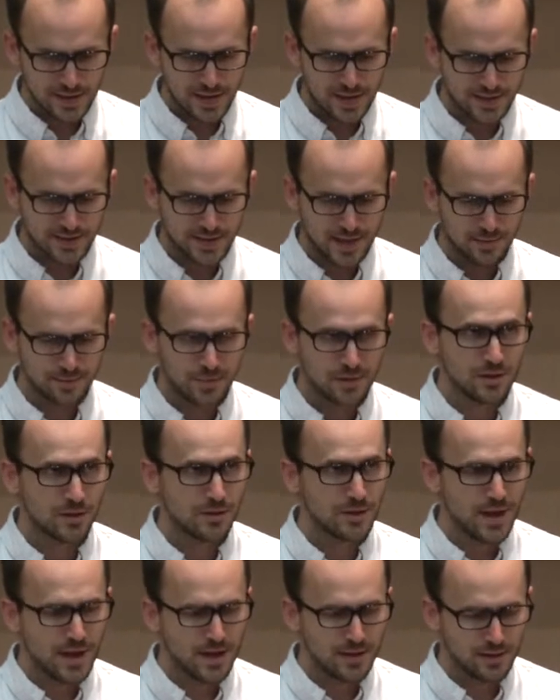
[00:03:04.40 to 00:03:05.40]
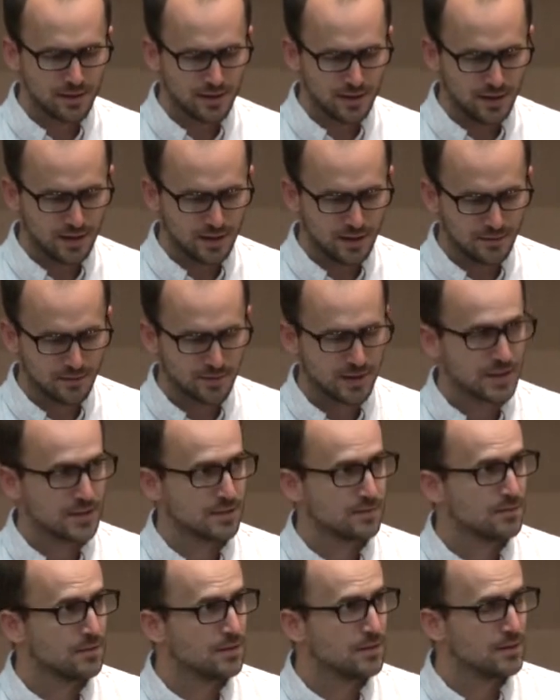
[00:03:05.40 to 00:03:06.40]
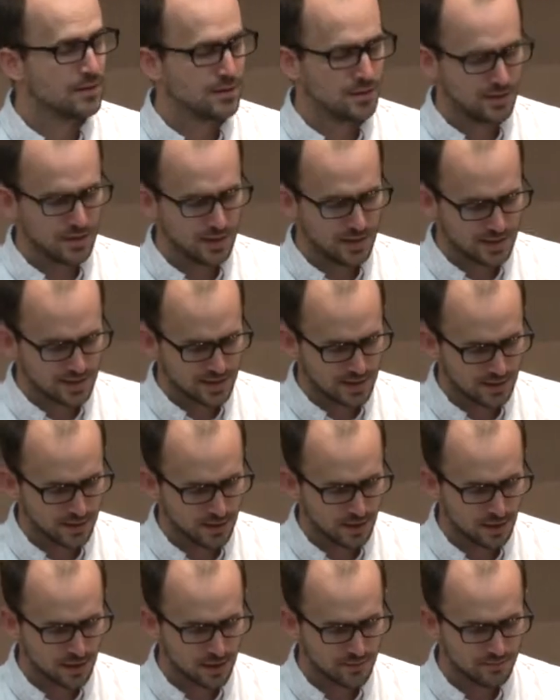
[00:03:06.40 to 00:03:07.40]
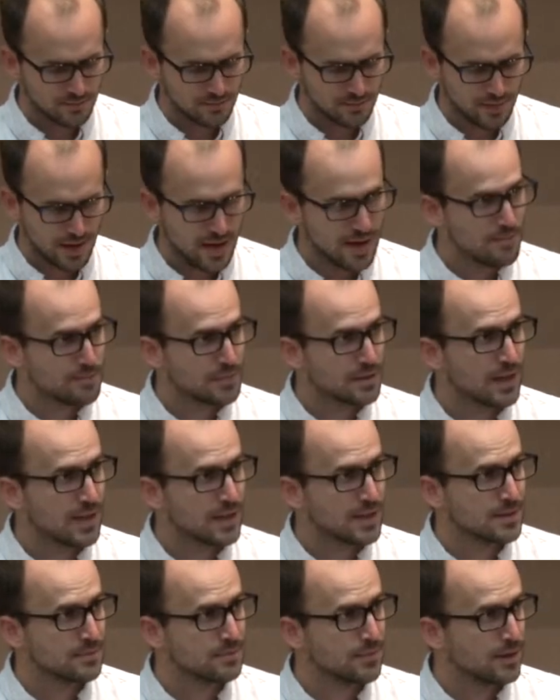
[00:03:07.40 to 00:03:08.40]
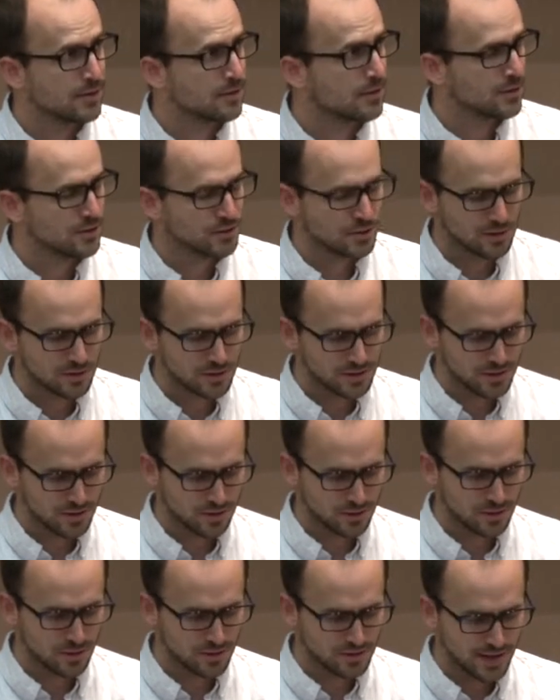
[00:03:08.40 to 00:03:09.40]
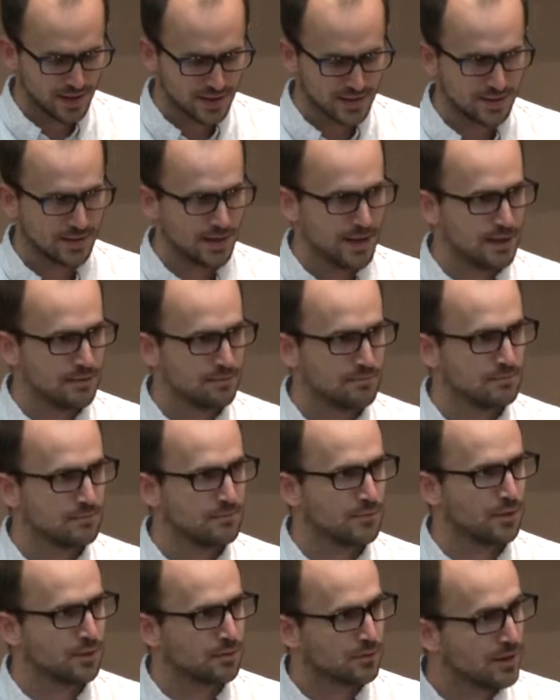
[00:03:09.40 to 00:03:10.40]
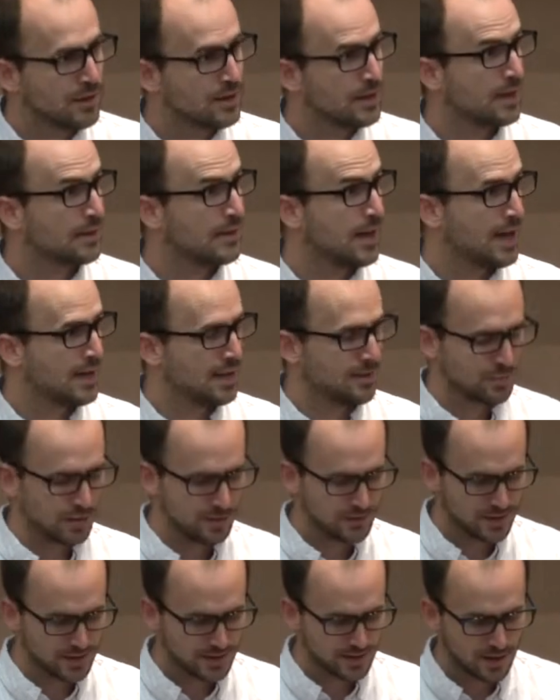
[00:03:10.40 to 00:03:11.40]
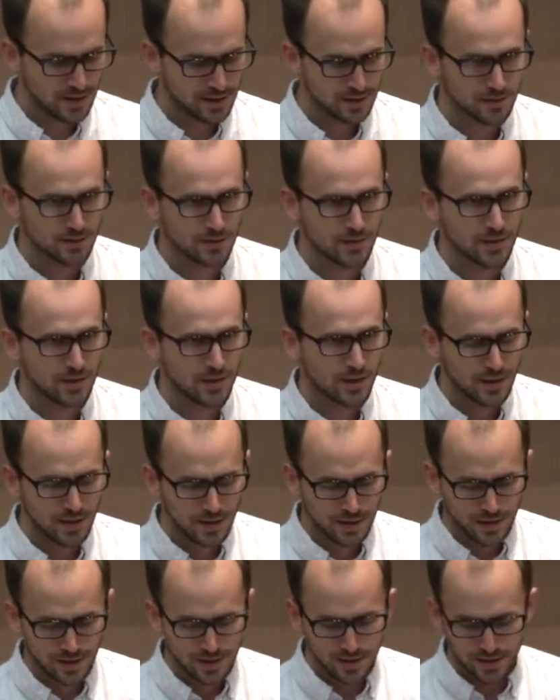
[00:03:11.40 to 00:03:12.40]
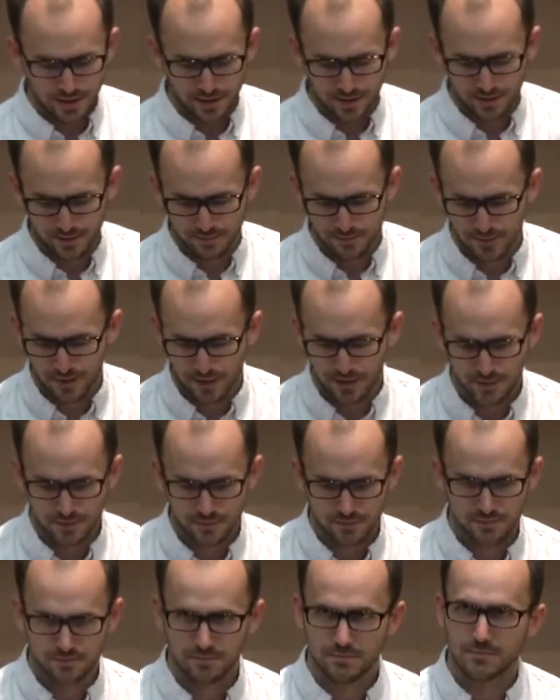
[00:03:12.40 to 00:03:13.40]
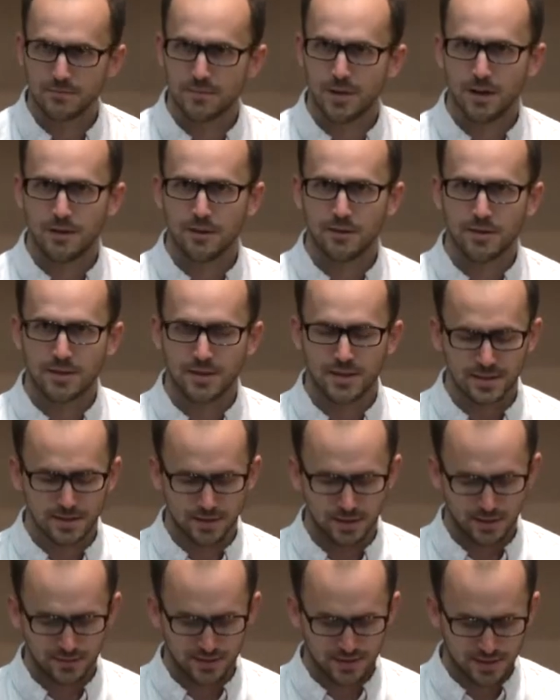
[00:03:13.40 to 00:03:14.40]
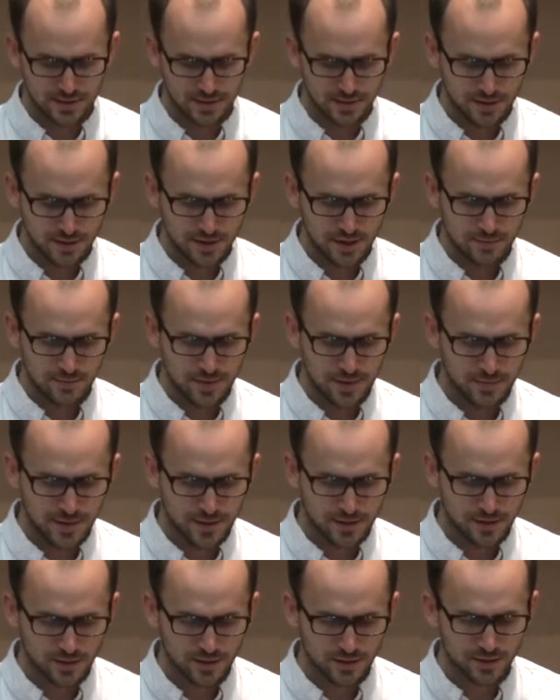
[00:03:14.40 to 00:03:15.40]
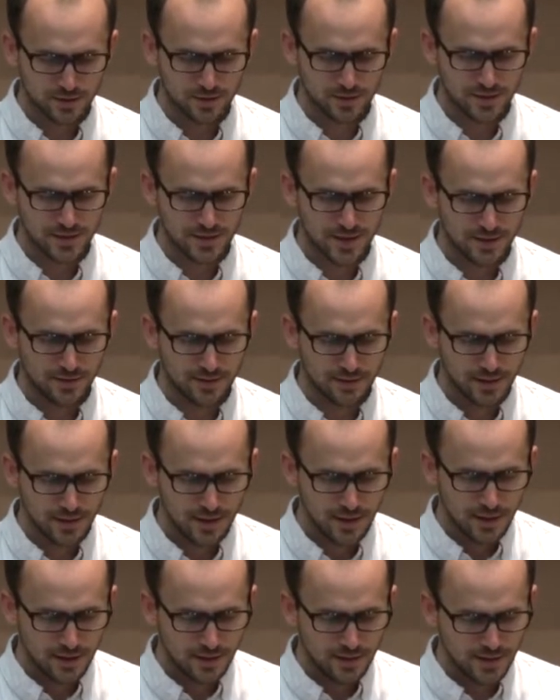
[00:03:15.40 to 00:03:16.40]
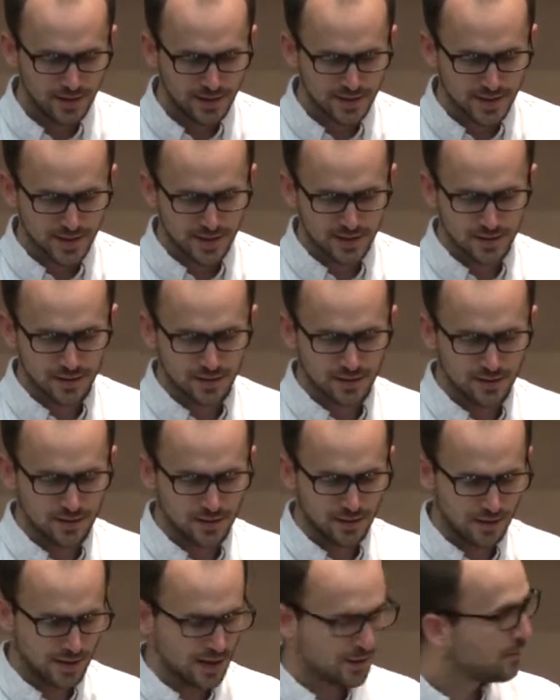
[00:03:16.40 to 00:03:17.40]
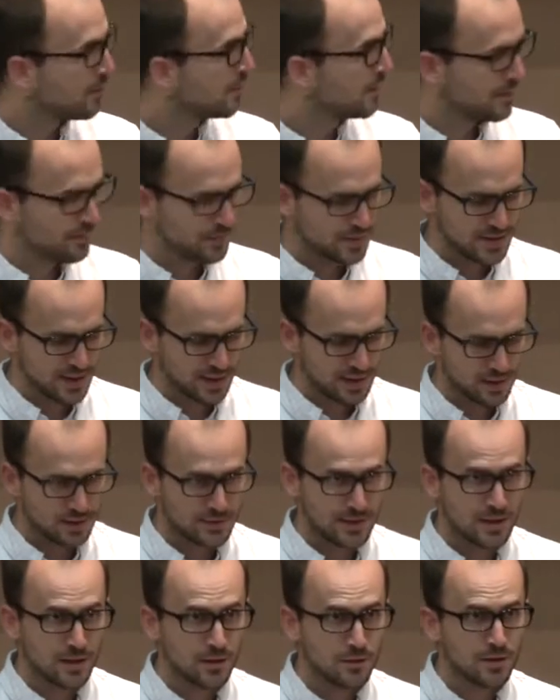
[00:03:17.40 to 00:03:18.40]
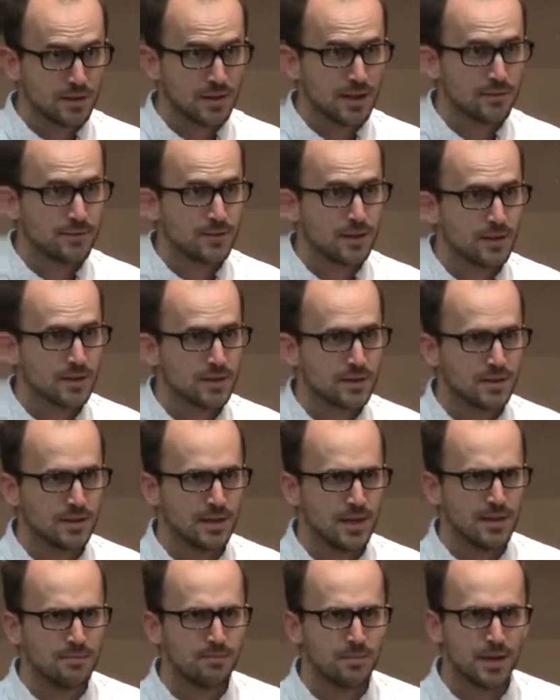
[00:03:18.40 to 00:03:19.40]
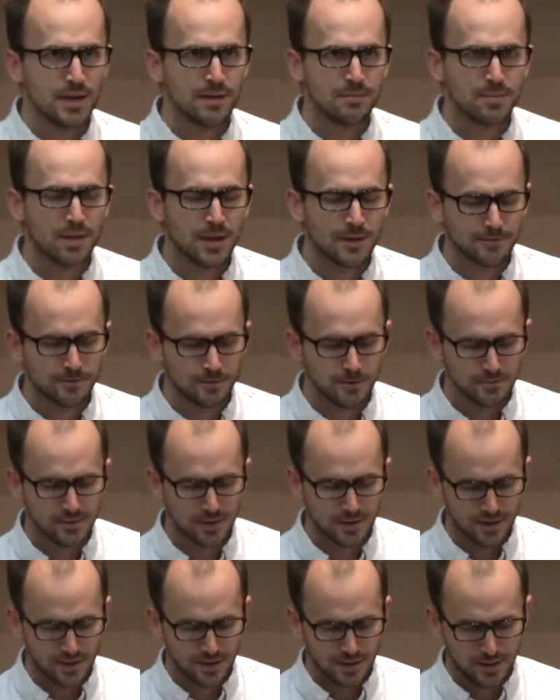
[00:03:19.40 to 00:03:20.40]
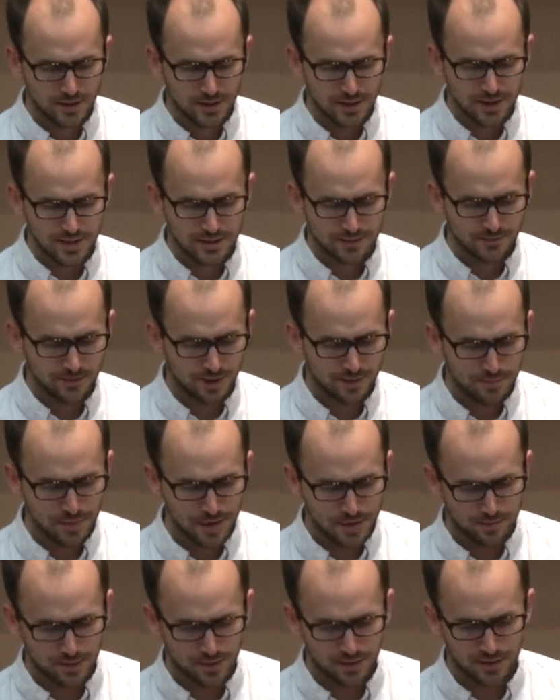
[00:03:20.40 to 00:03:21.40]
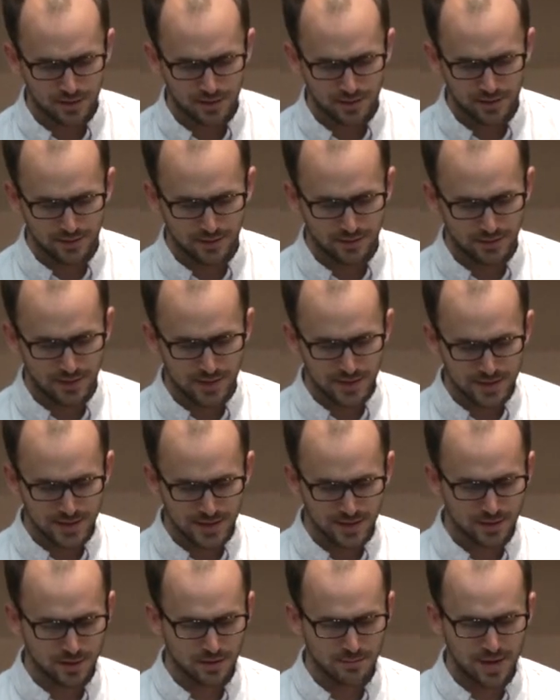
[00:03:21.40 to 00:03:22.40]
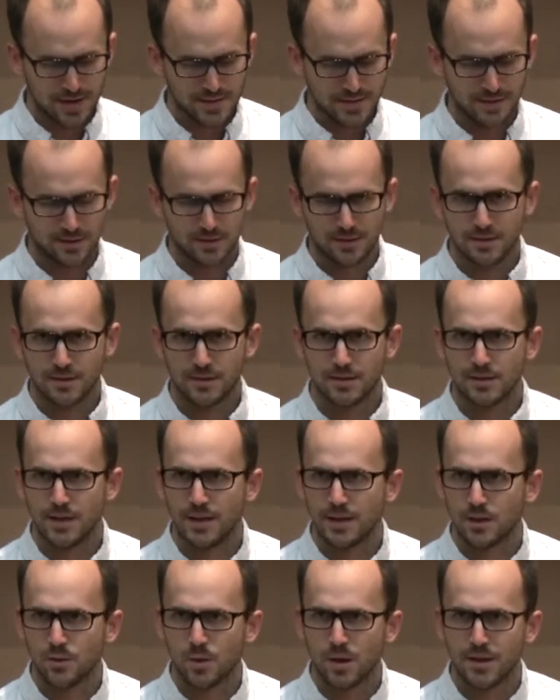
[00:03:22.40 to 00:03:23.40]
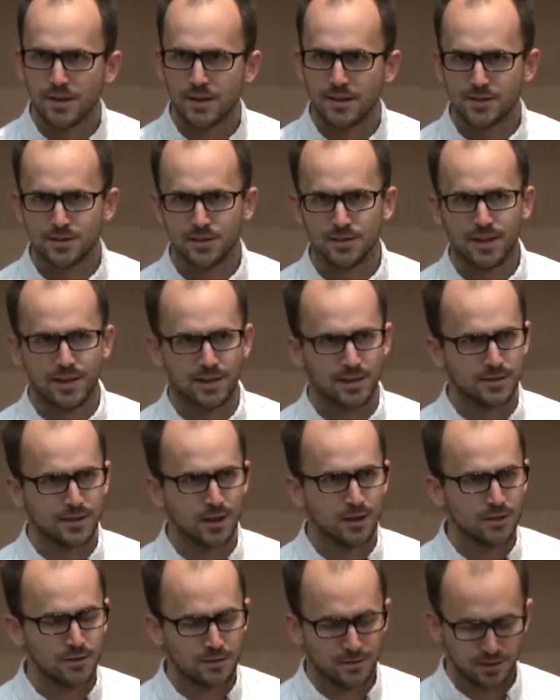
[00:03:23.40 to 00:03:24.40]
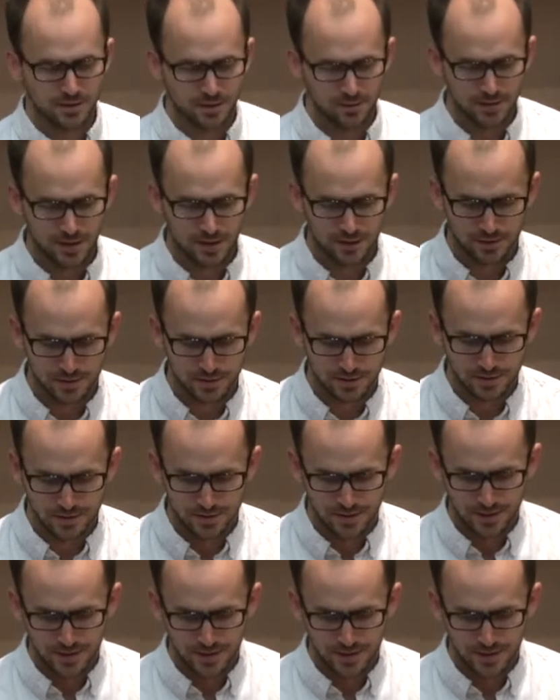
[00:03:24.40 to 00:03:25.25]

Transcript: class down below that is the ARM M class microcontroller, so Cortex M3 like they had in the previous talk, or other of these 32-bit microcontrollers. Now, these things are, that one in particular on the lower left there is the Embed platform. It's very popular, and these things are amazing. In quantity, these are like $1 or $2,